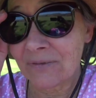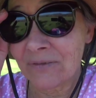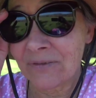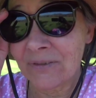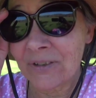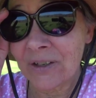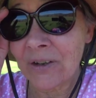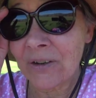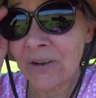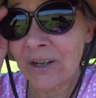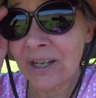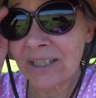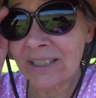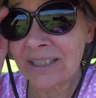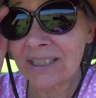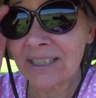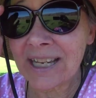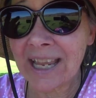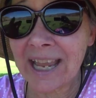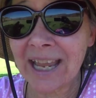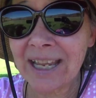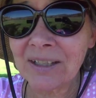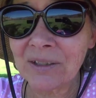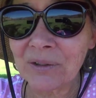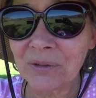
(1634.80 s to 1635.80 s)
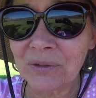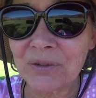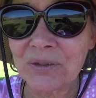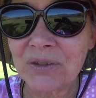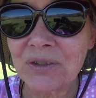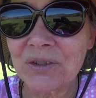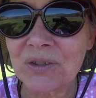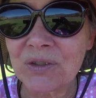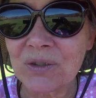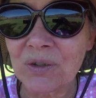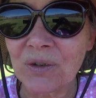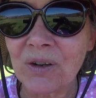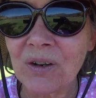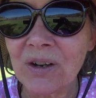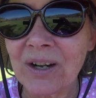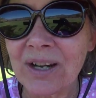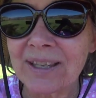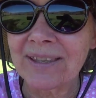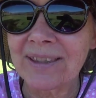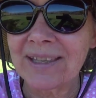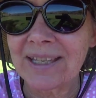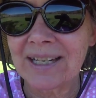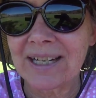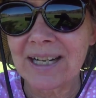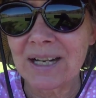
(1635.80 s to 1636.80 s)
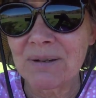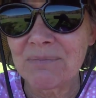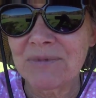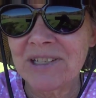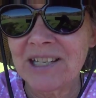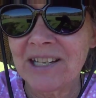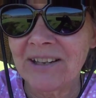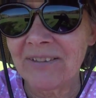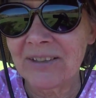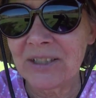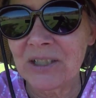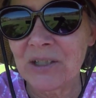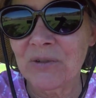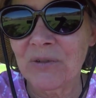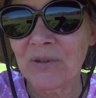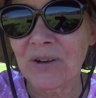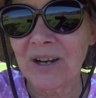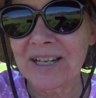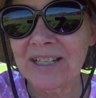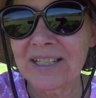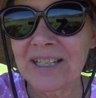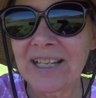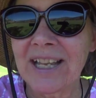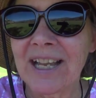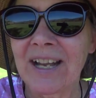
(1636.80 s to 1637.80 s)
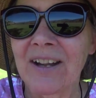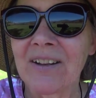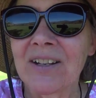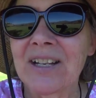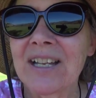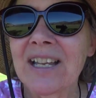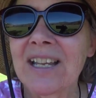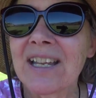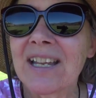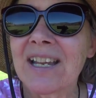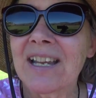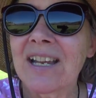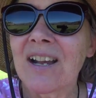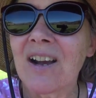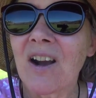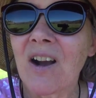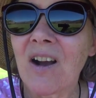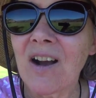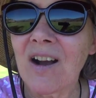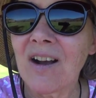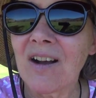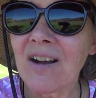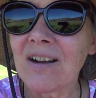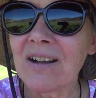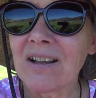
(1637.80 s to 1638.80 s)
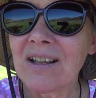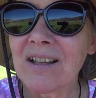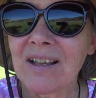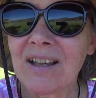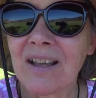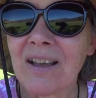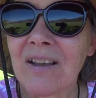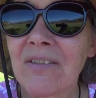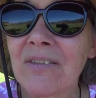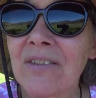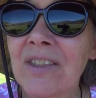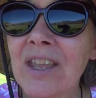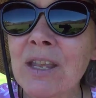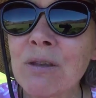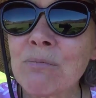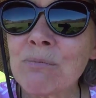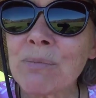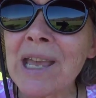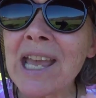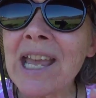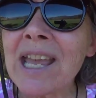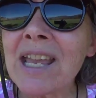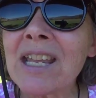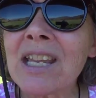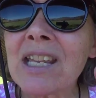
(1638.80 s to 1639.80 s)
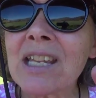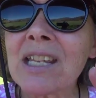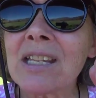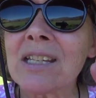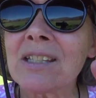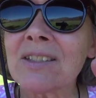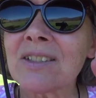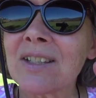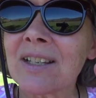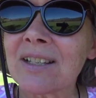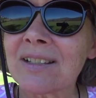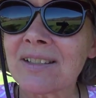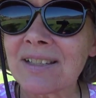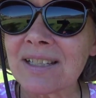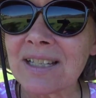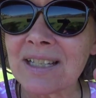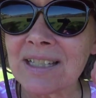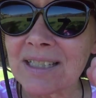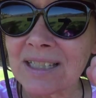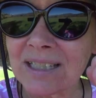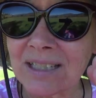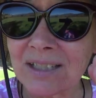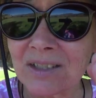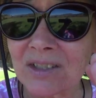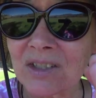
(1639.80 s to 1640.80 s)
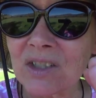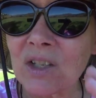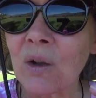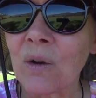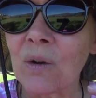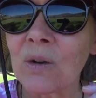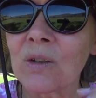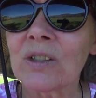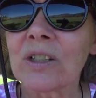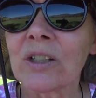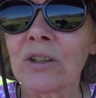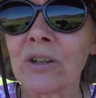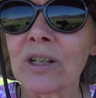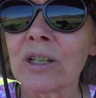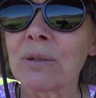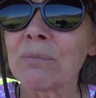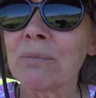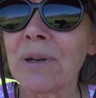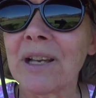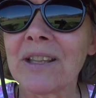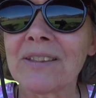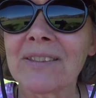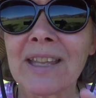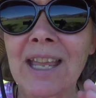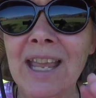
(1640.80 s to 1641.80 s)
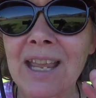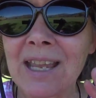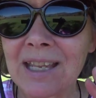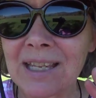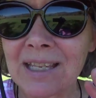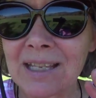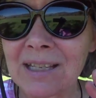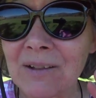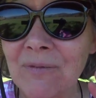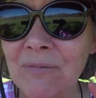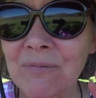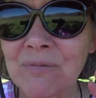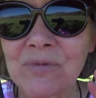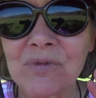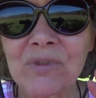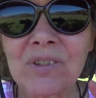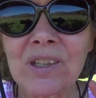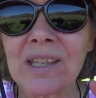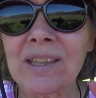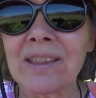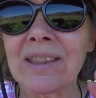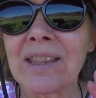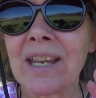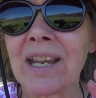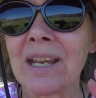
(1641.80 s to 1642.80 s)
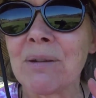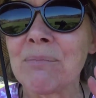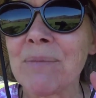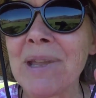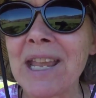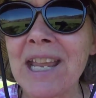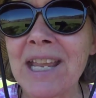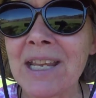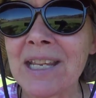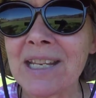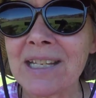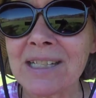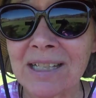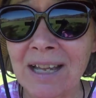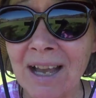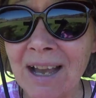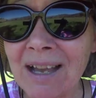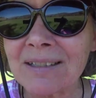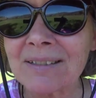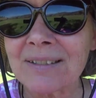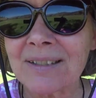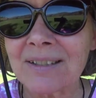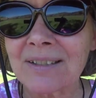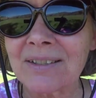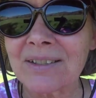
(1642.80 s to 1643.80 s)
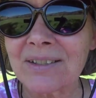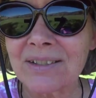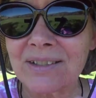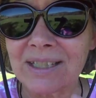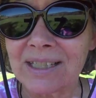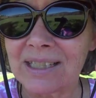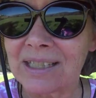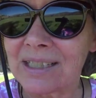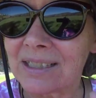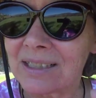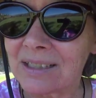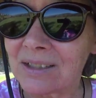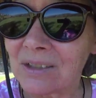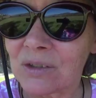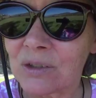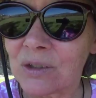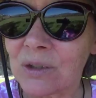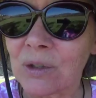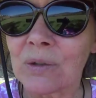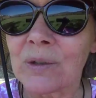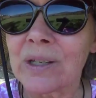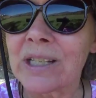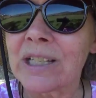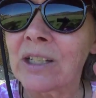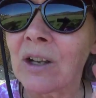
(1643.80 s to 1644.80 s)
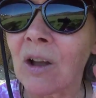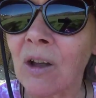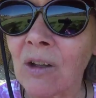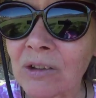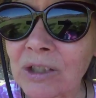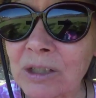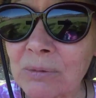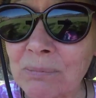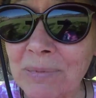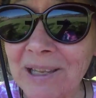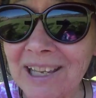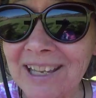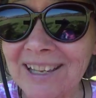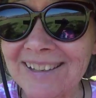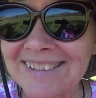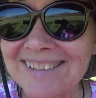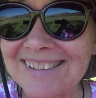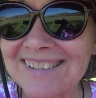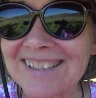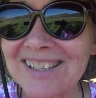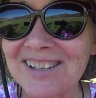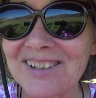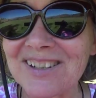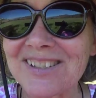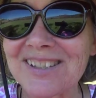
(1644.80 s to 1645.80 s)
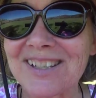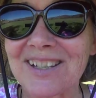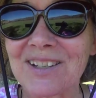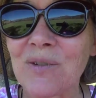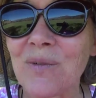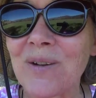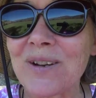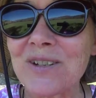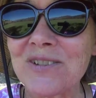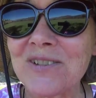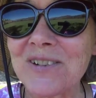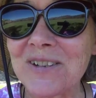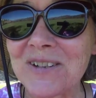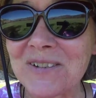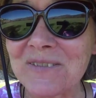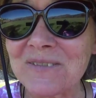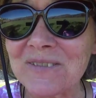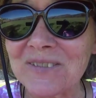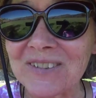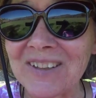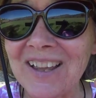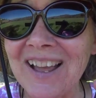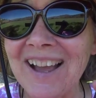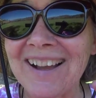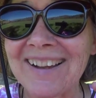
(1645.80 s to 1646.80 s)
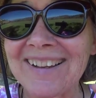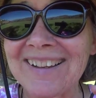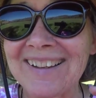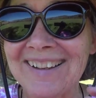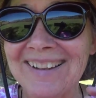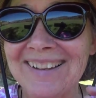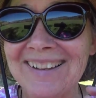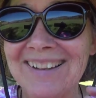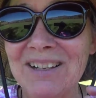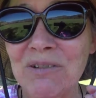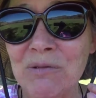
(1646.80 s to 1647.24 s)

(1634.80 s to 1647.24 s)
very tangled story that I'm telling you right now, they may succeed in soul clearing, but they may not succeed. You know, it all depends. There's the question of luck,